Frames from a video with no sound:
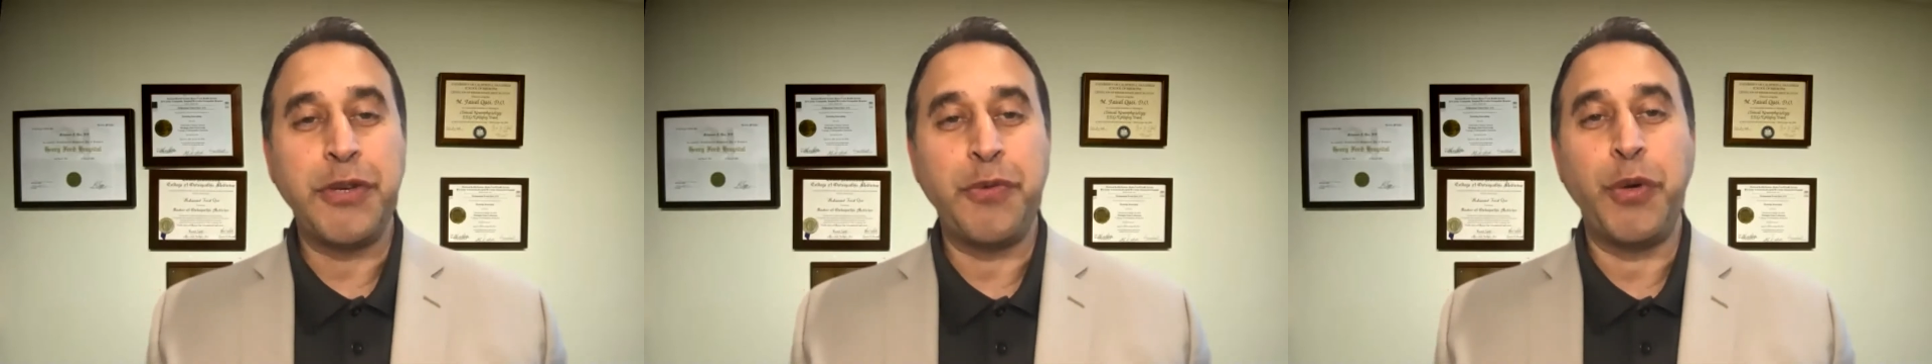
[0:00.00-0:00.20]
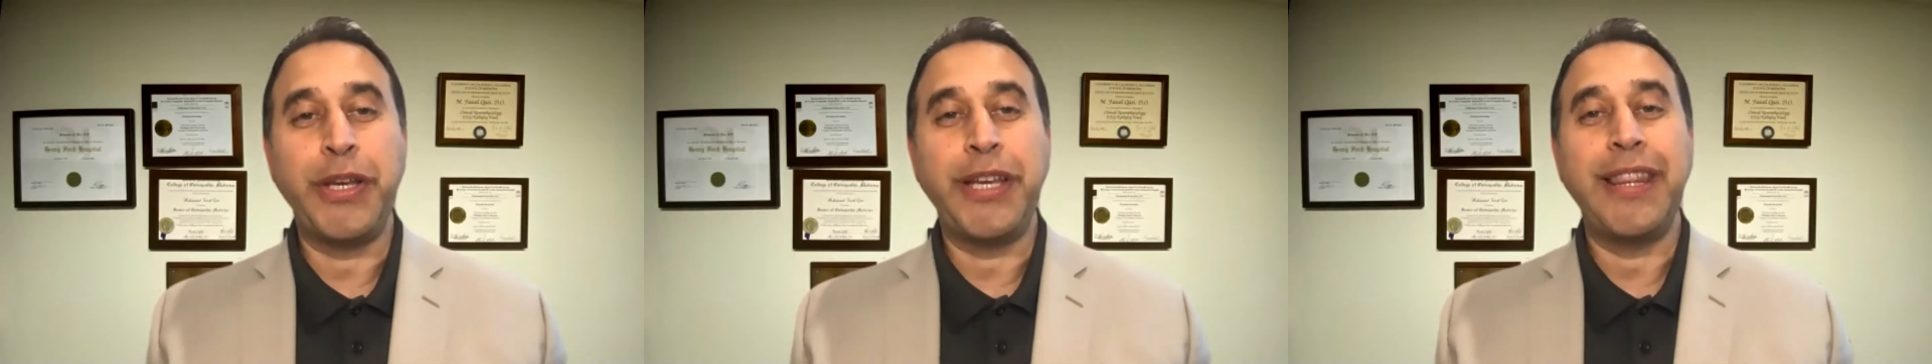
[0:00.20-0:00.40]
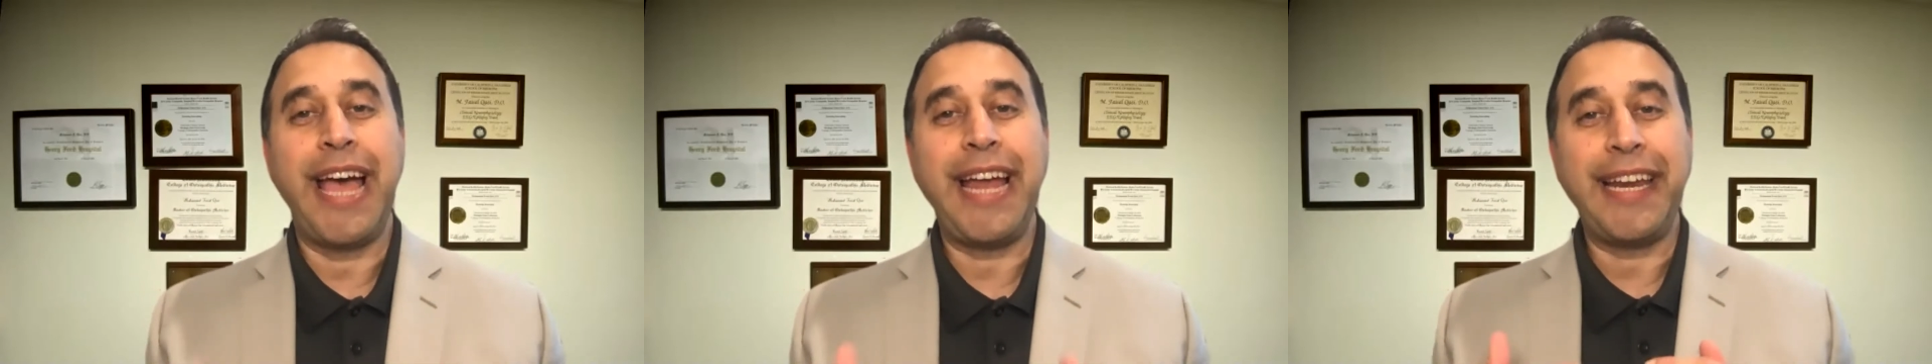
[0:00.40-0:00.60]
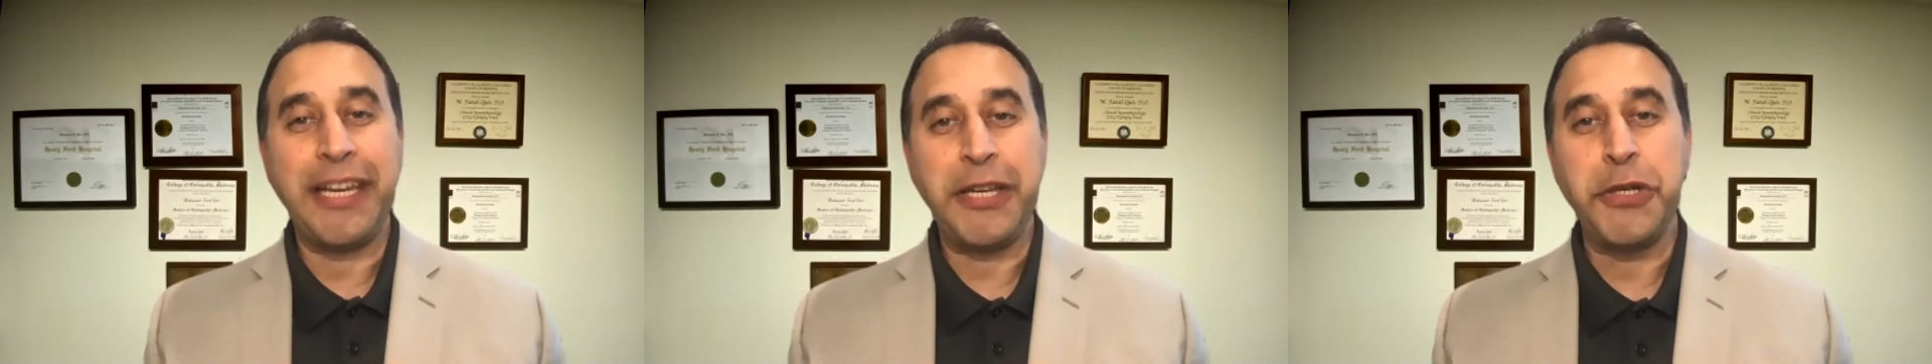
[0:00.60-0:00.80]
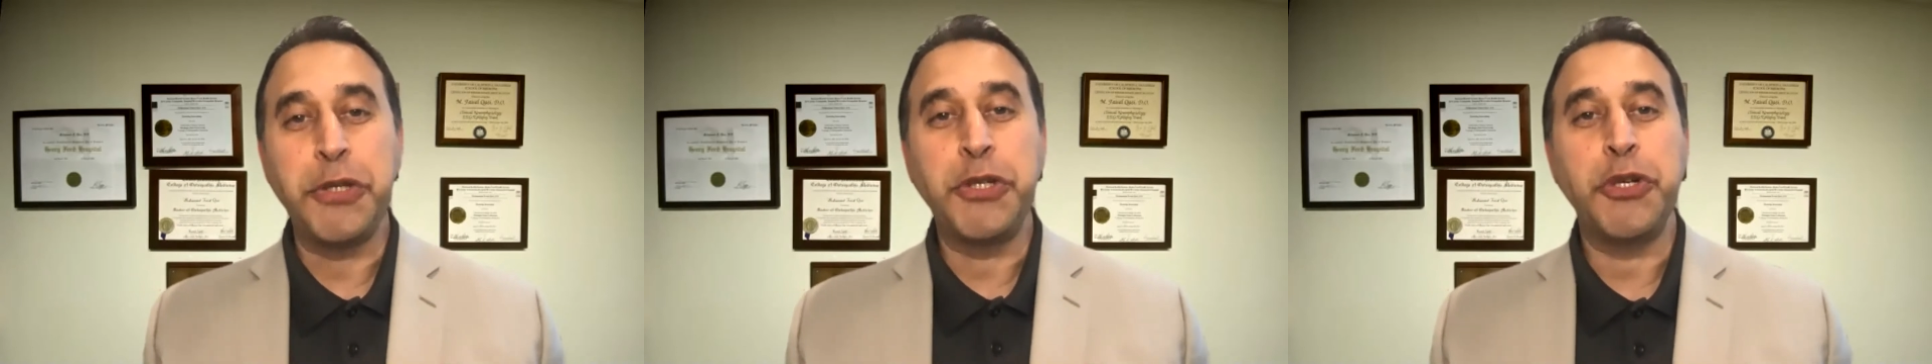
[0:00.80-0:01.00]
what that can
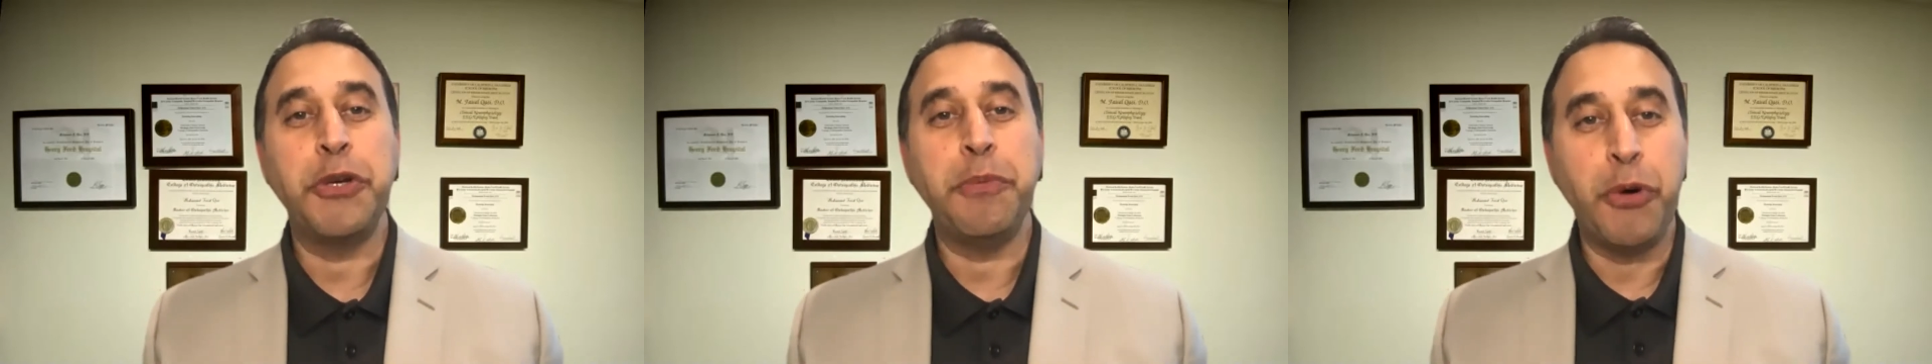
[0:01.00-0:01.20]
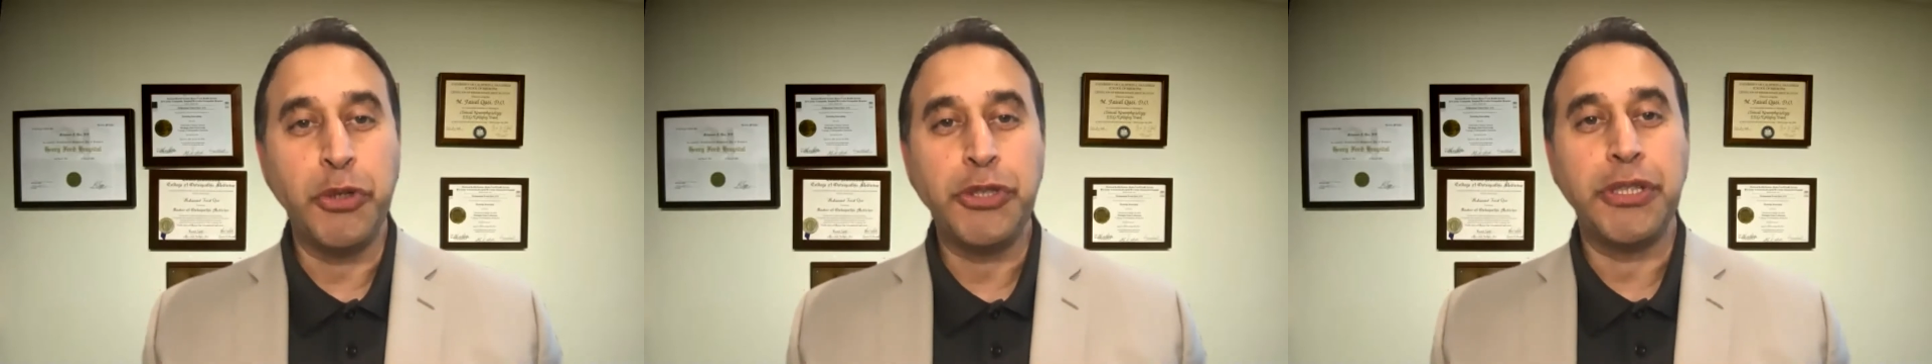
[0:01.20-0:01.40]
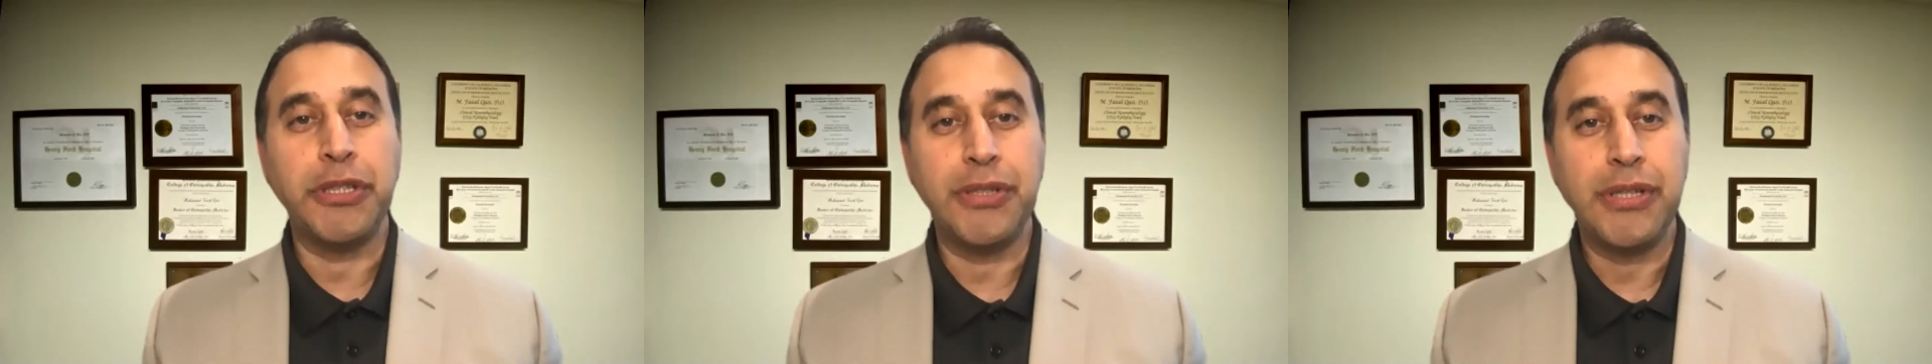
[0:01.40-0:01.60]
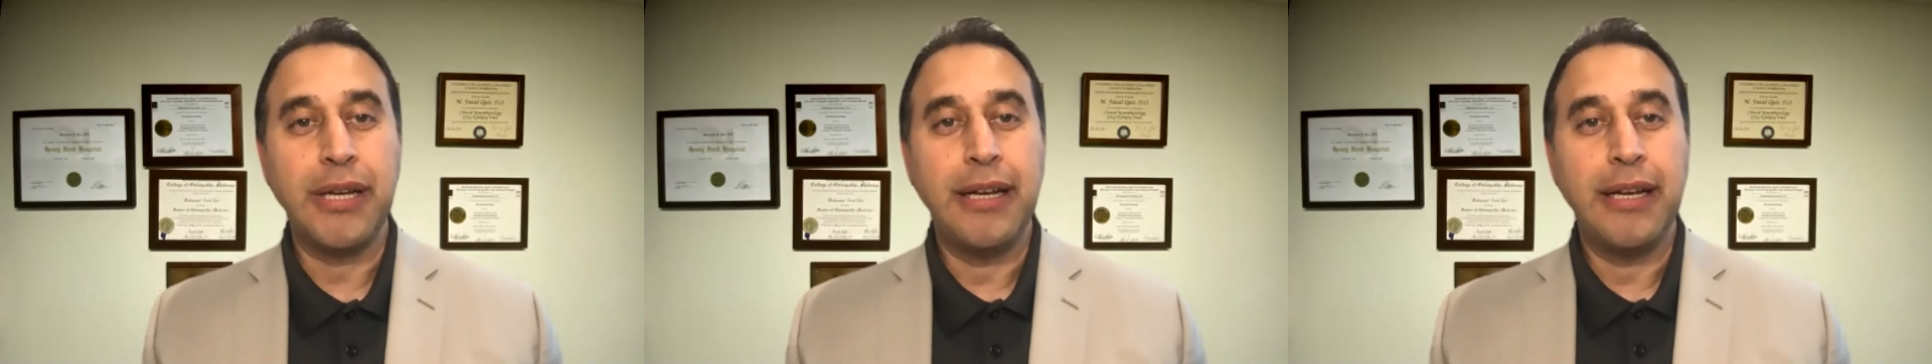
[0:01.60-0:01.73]
do to emotions.